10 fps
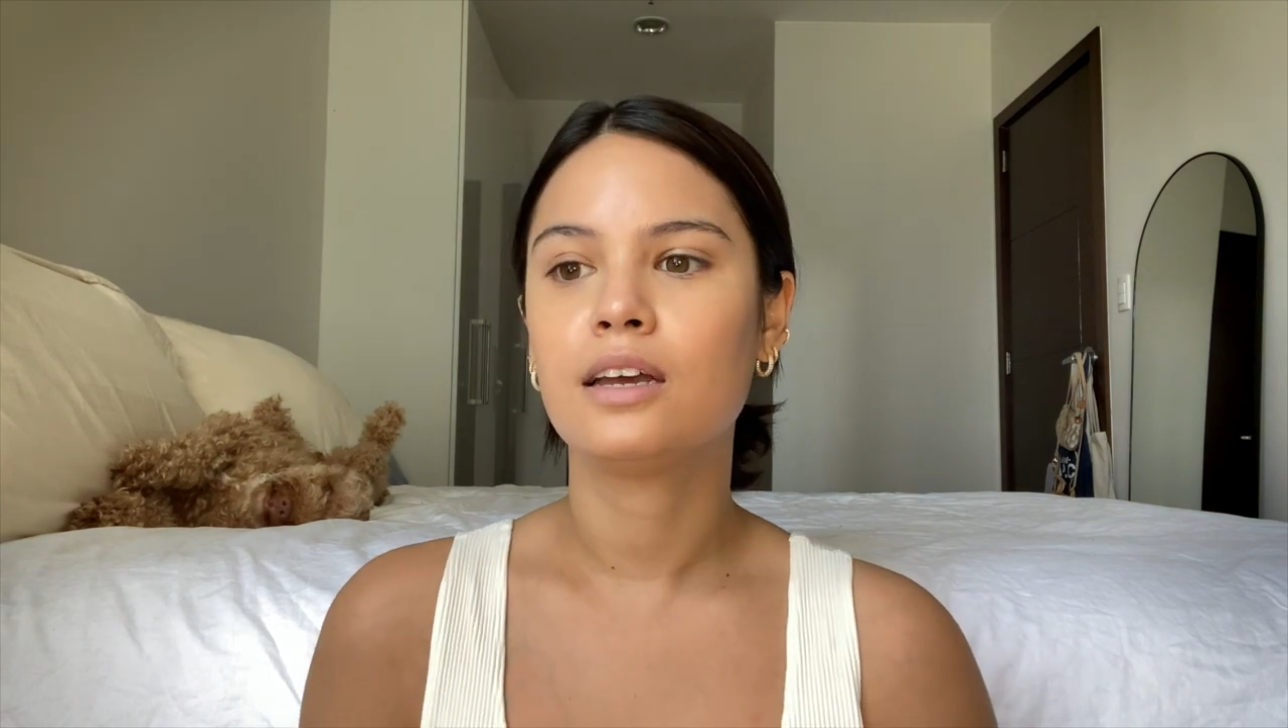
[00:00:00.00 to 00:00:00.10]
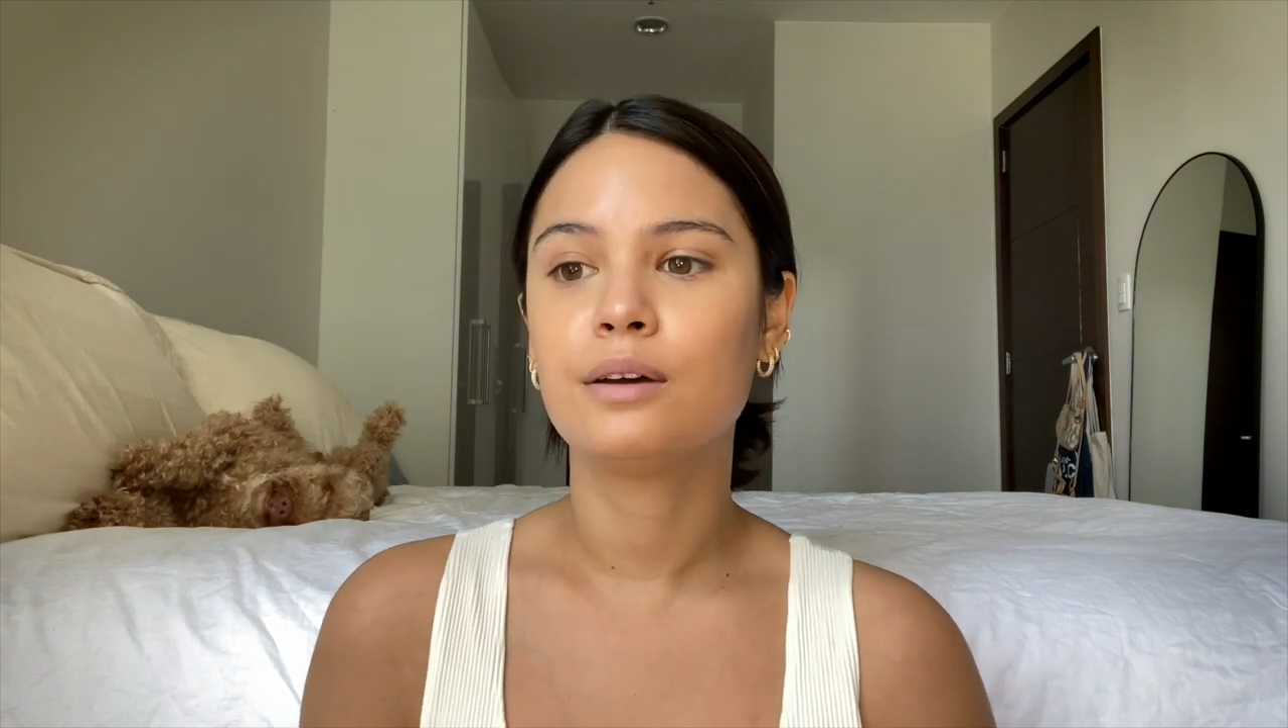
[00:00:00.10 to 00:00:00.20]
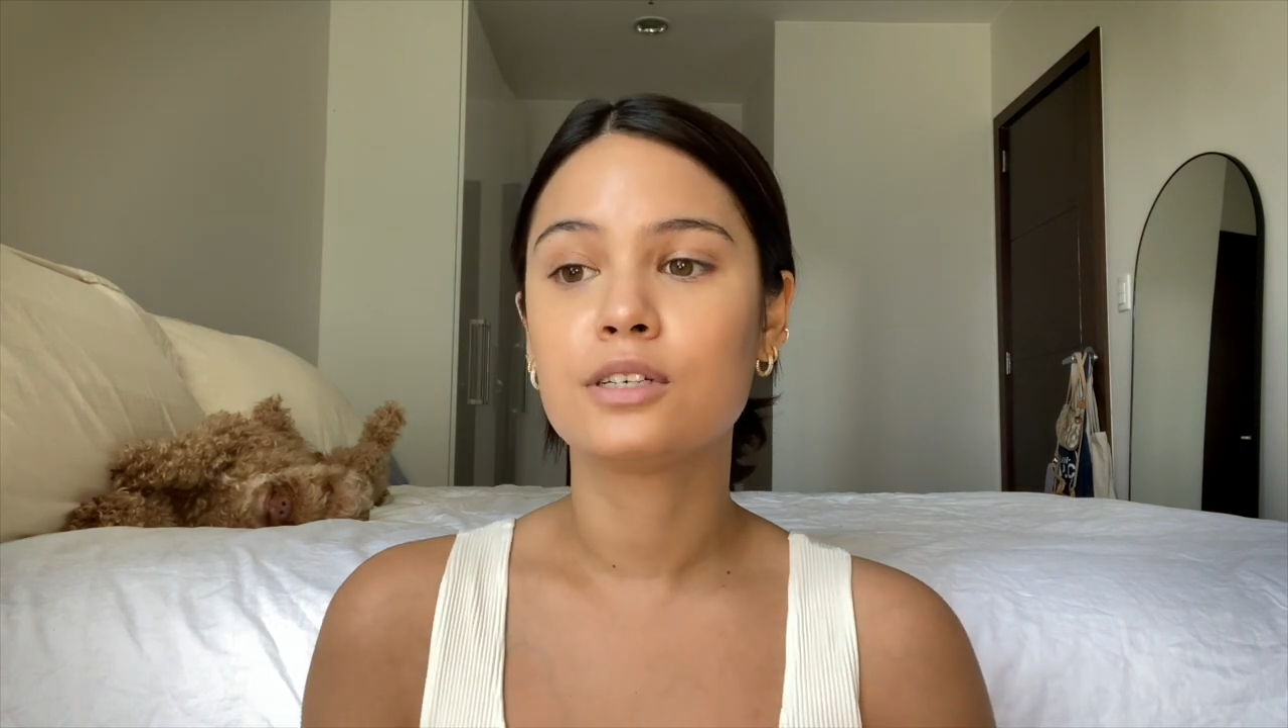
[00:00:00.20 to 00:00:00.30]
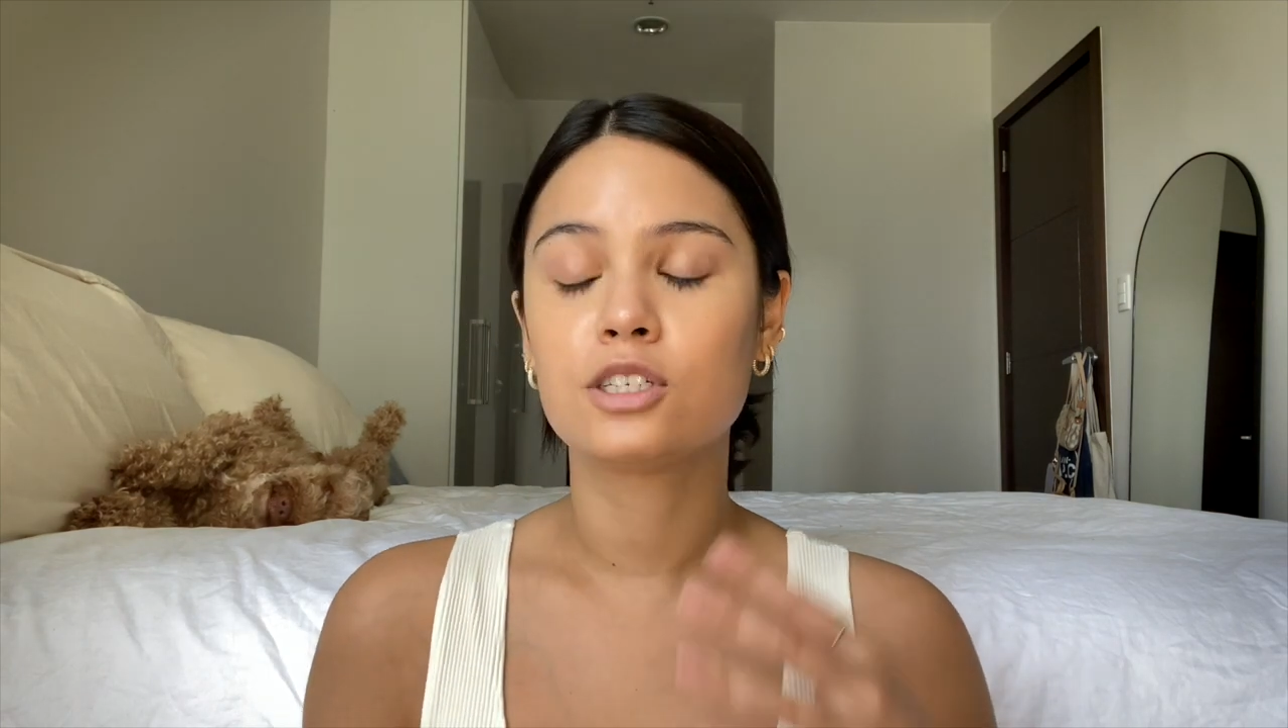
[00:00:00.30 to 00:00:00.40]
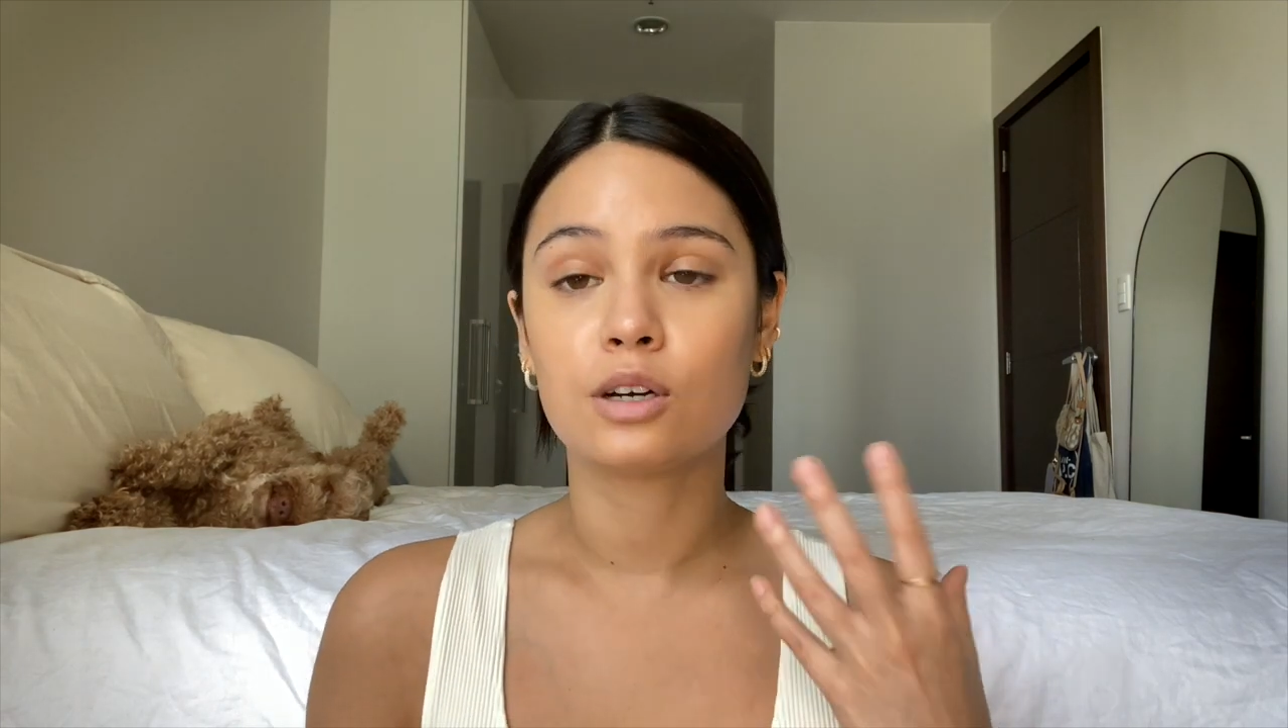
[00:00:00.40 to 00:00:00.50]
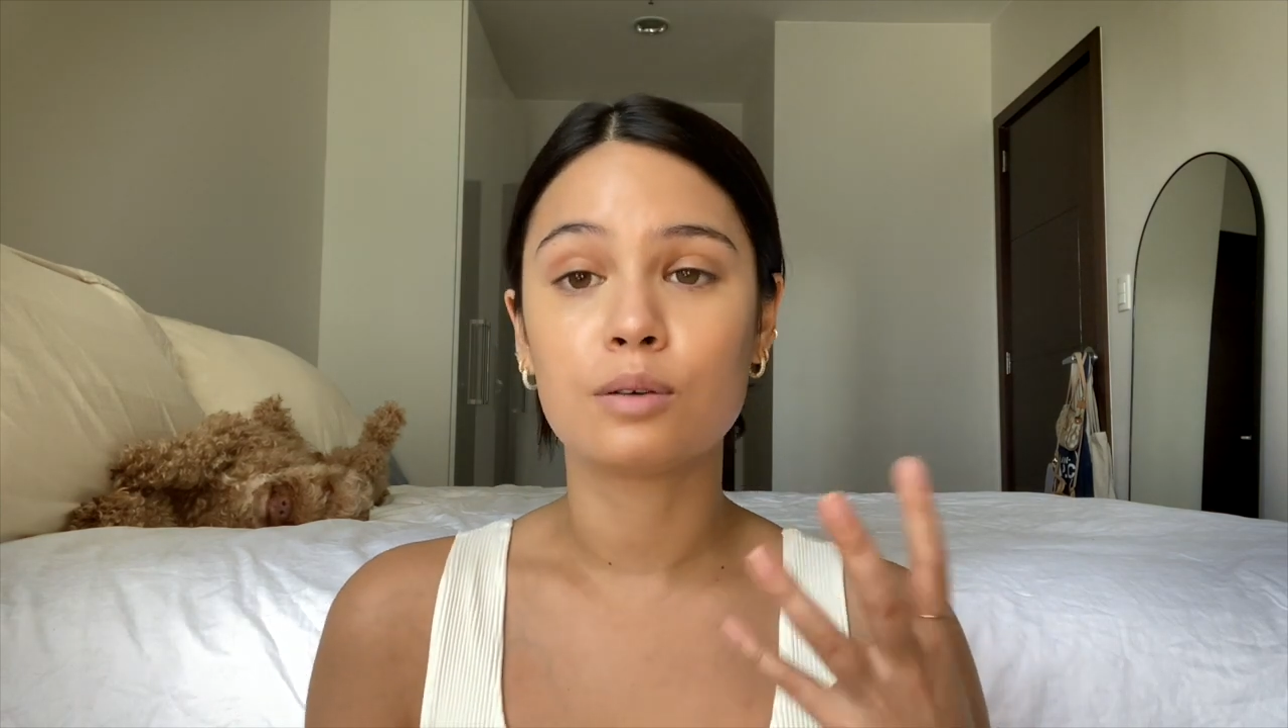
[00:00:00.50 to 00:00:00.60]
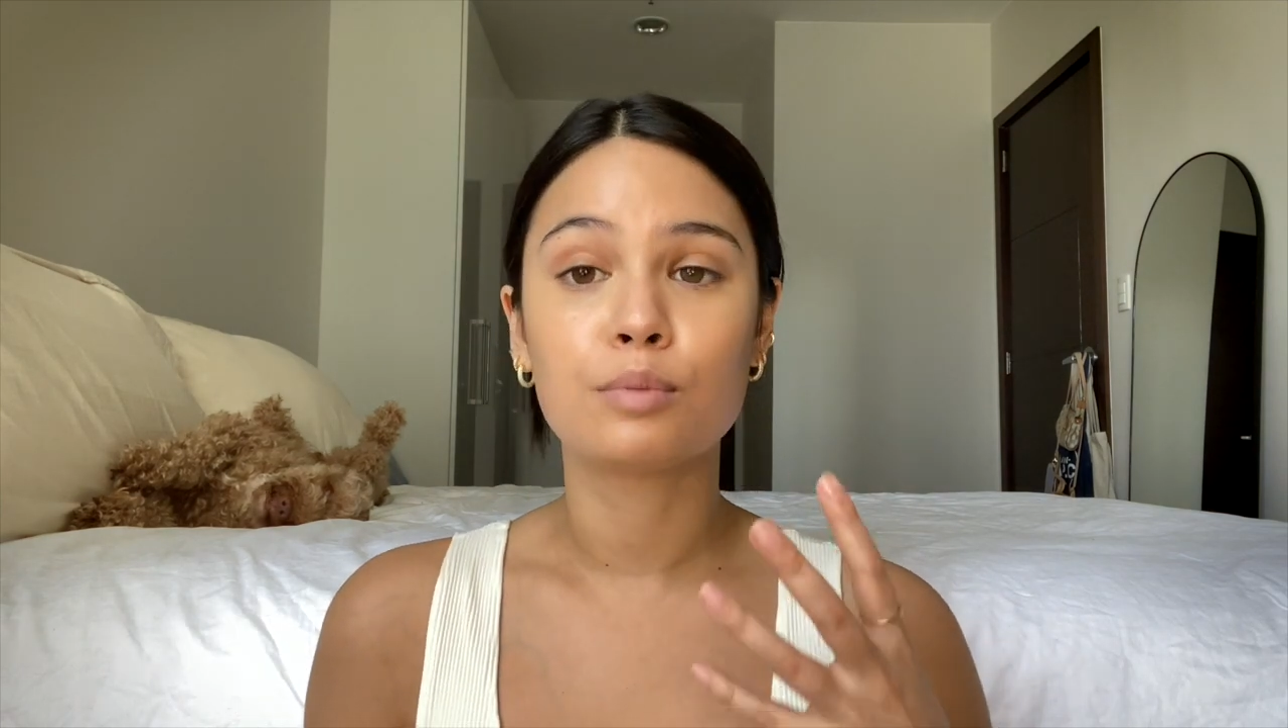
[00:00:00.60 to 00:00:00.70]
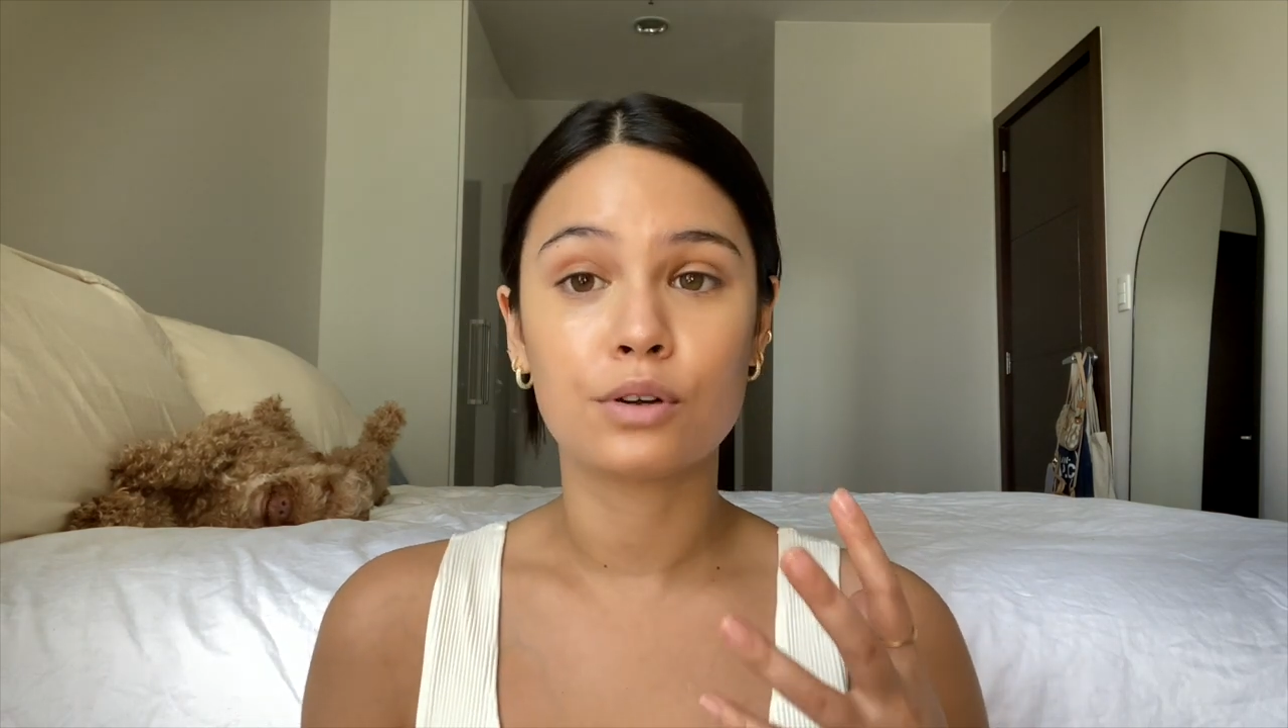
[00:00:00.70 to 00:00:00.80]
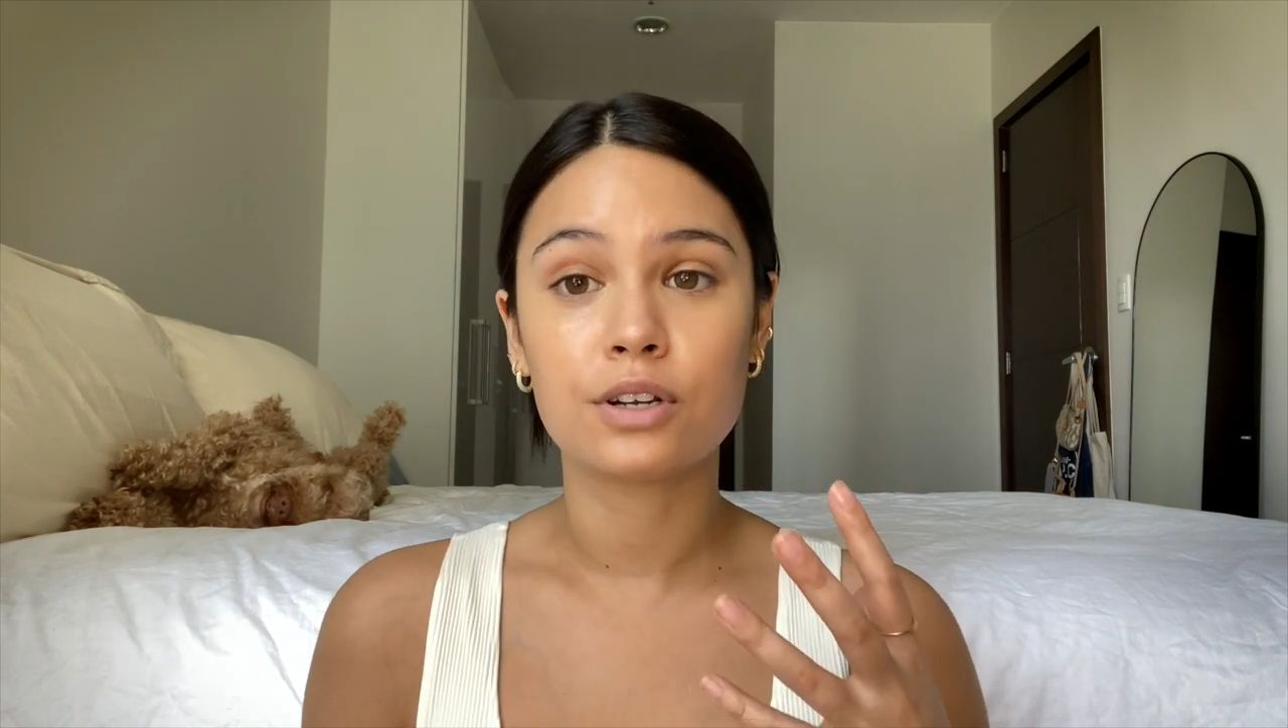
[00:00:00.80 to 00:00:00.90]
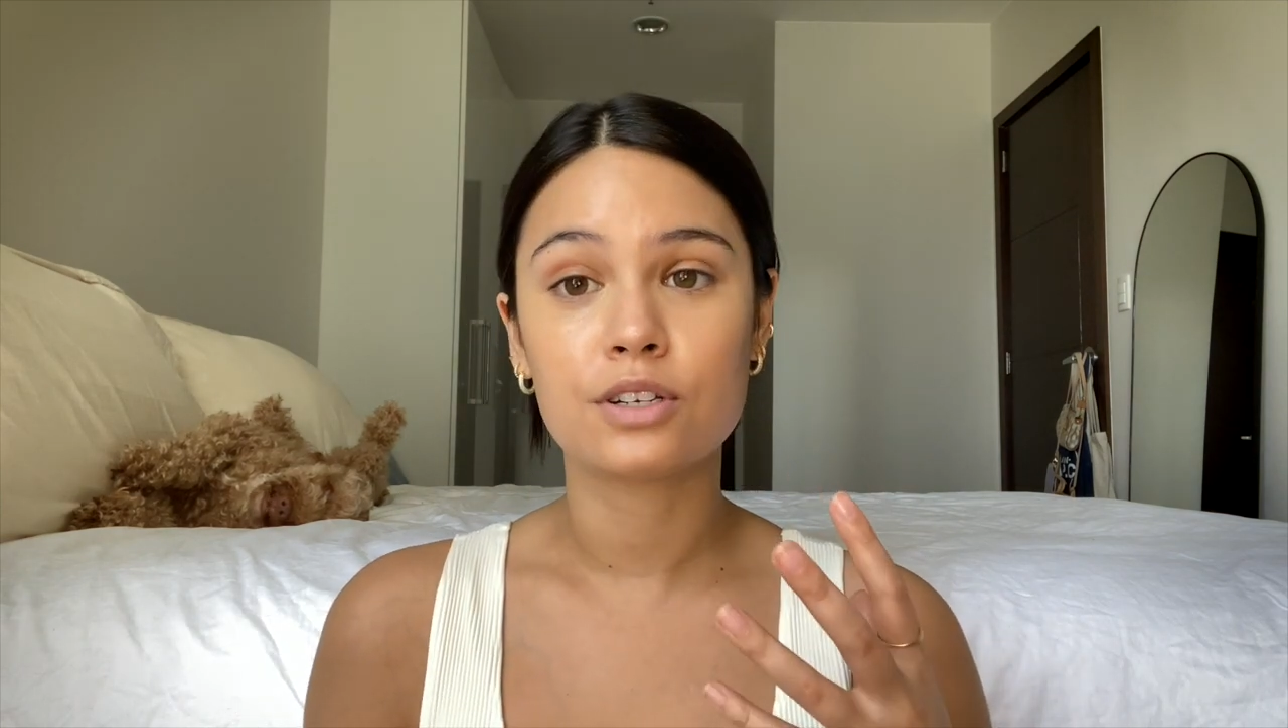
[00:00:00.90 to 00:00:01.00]
it was so
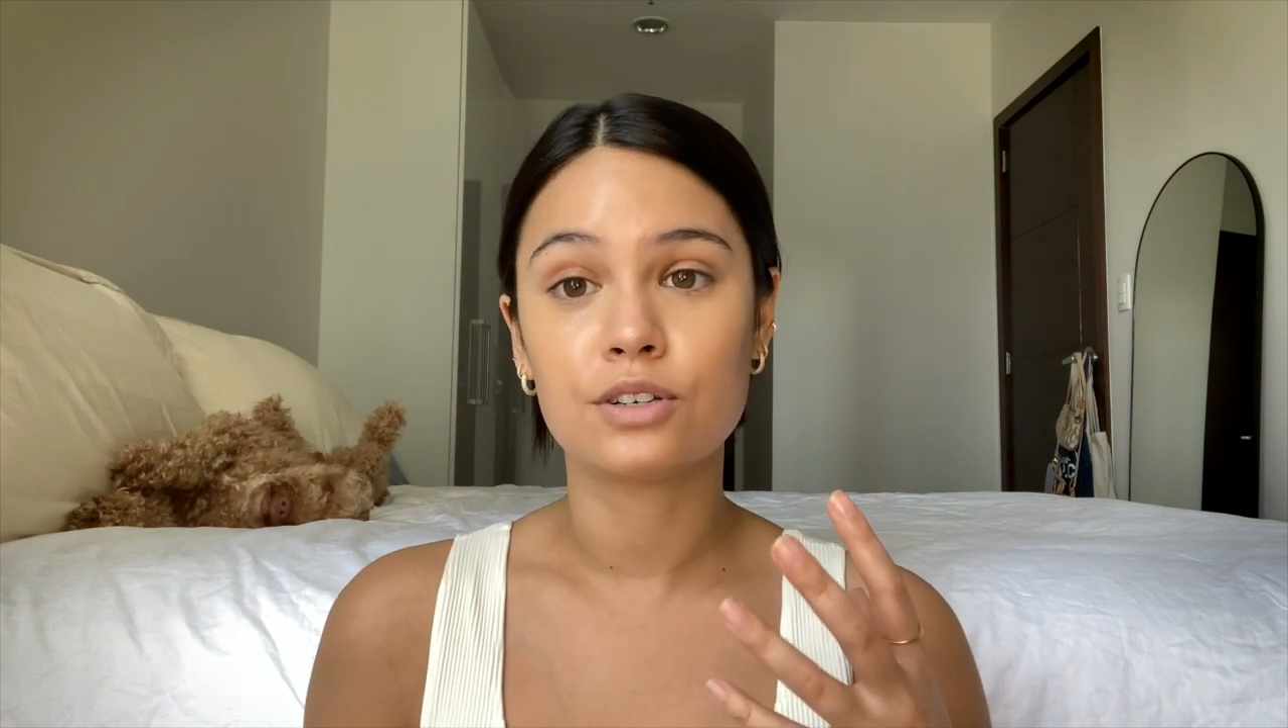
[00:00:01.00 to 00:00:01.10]
important to